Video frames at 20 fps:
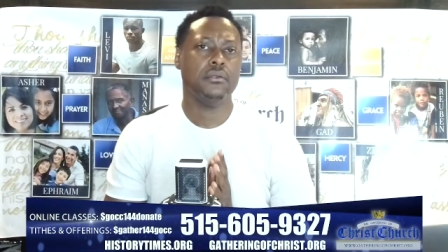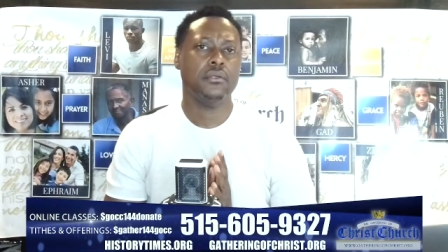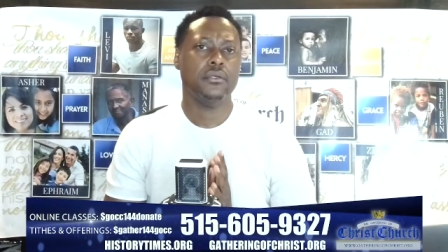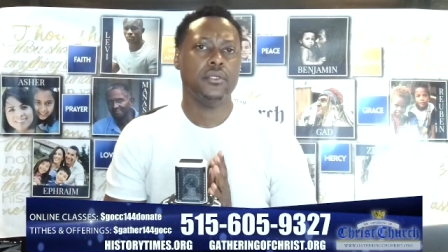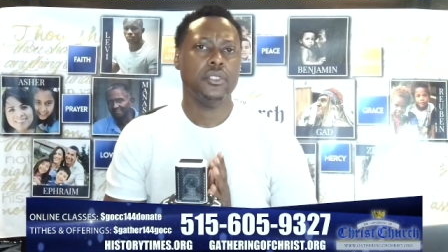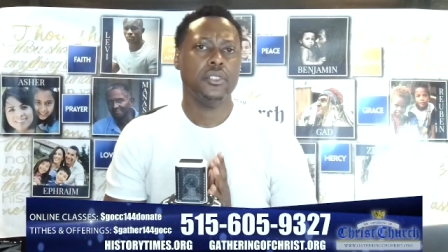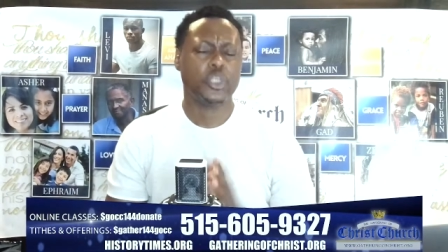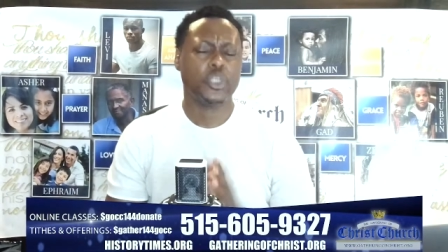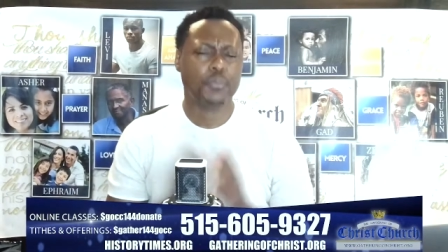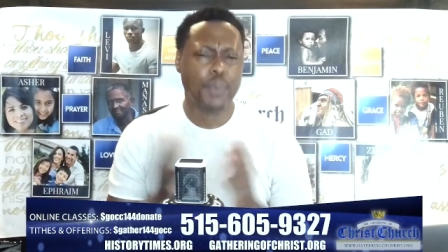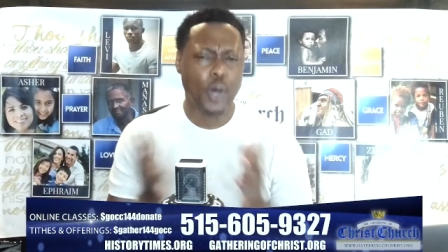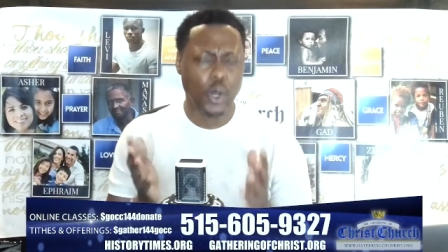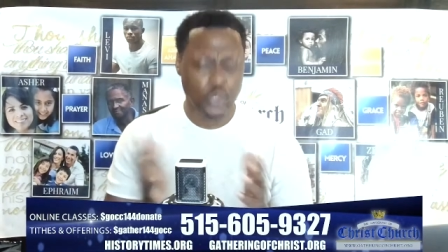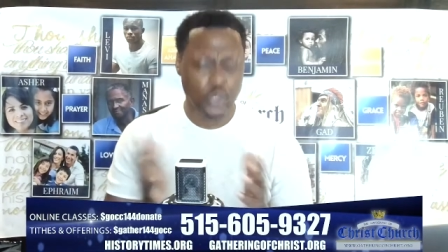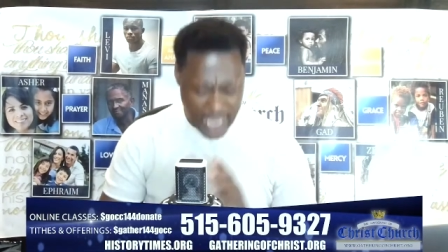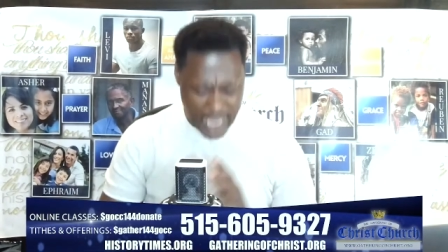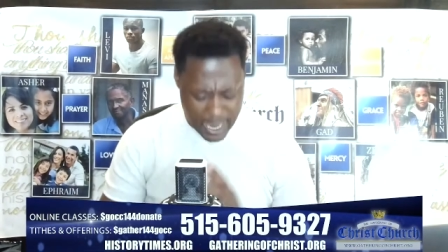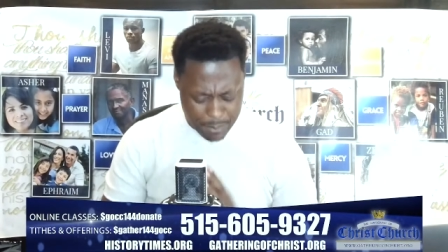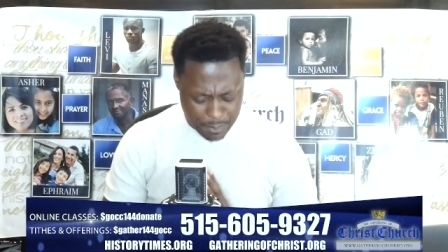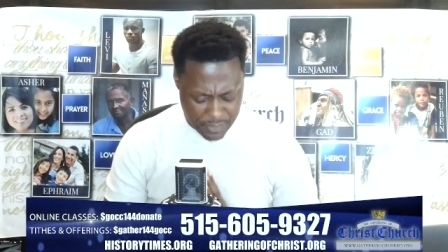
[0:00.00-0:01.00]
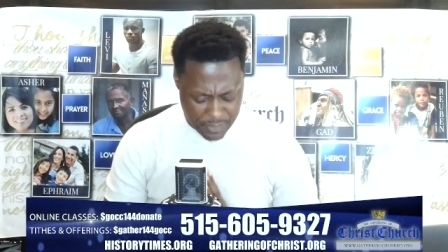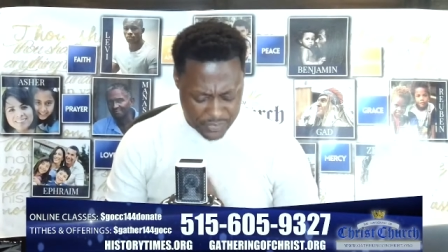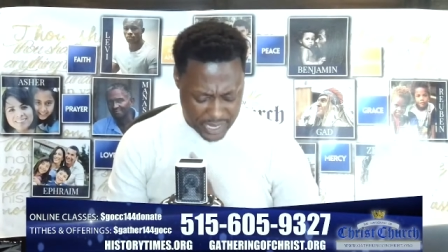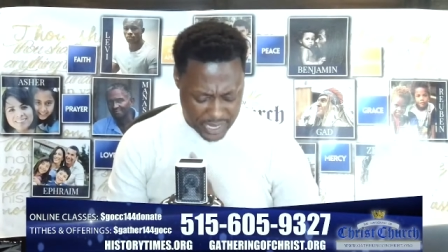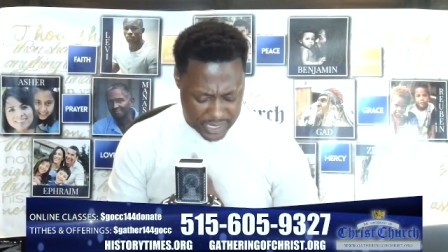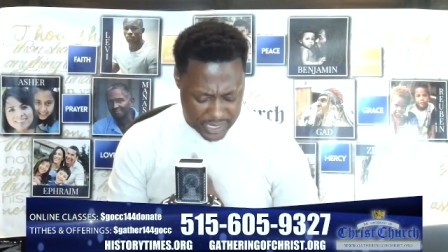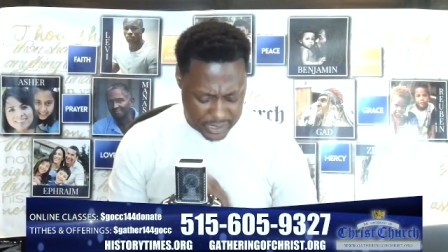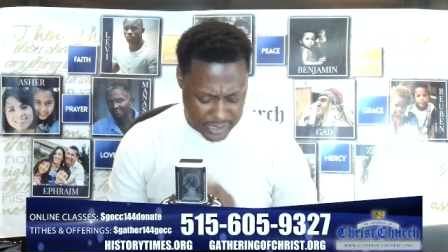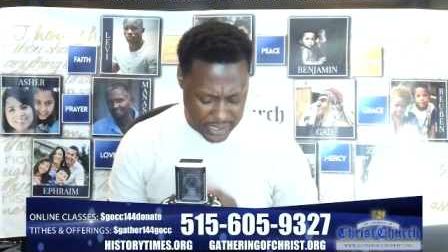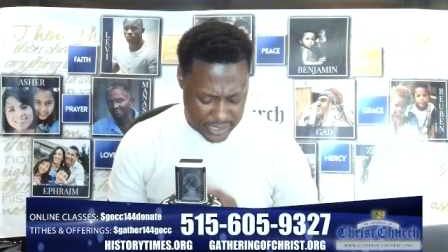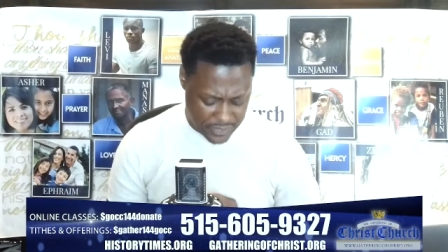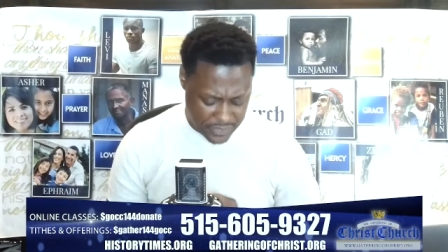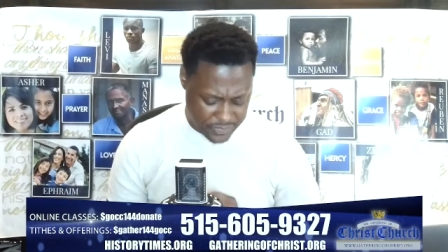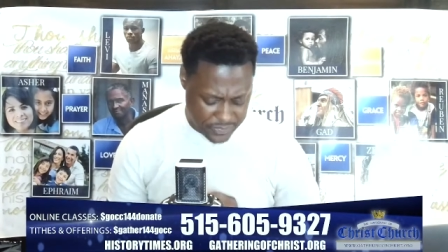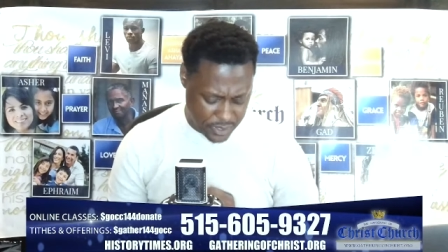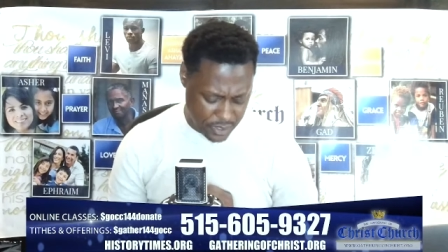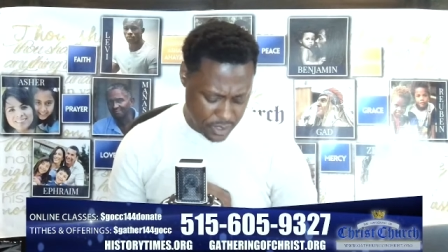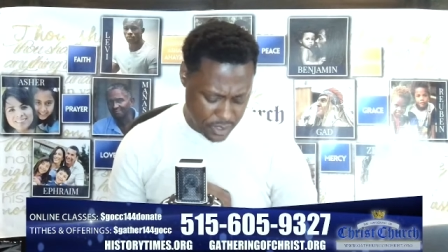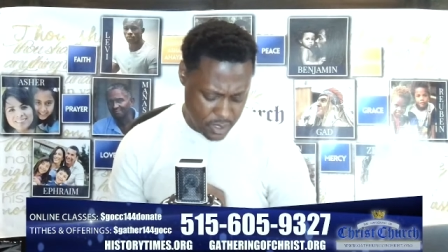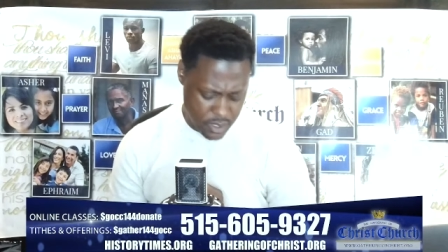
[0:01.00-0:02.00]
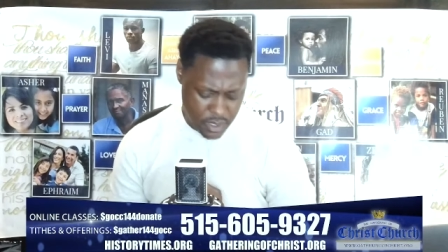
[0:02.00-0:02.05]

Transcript: Suppose hypothetically that the,